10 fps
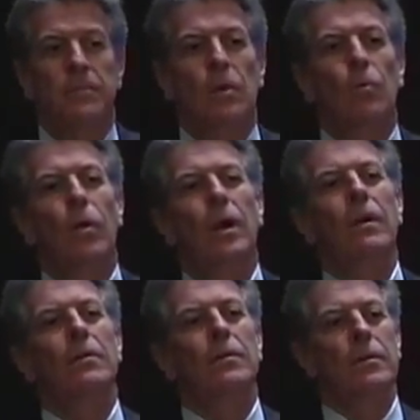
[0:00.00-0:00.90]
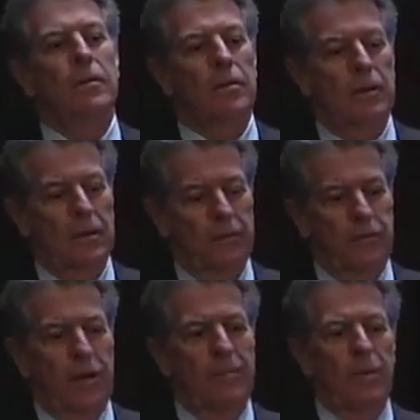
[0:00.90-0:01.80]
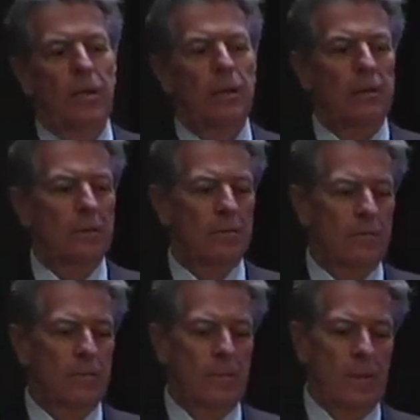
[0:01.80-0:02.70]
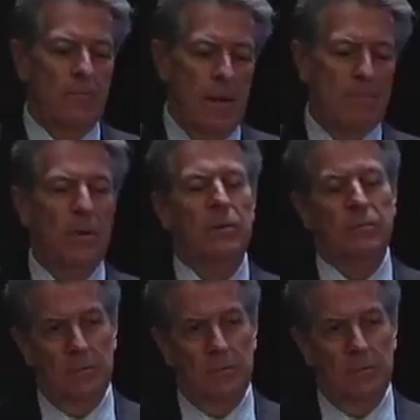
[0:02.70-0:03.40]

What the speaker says: where a family member,